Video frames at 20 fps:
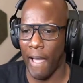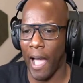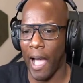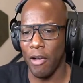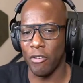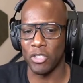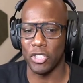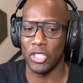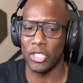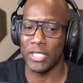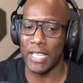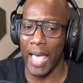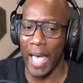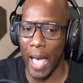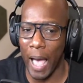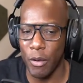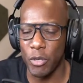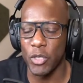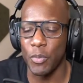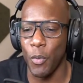I was
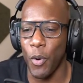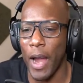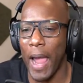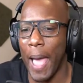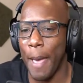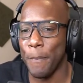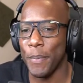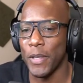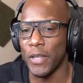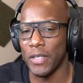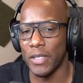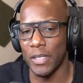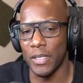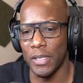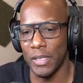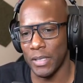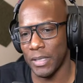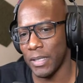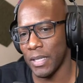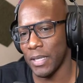more happy
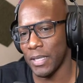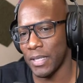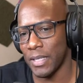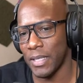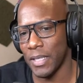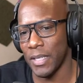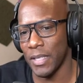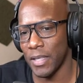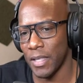to see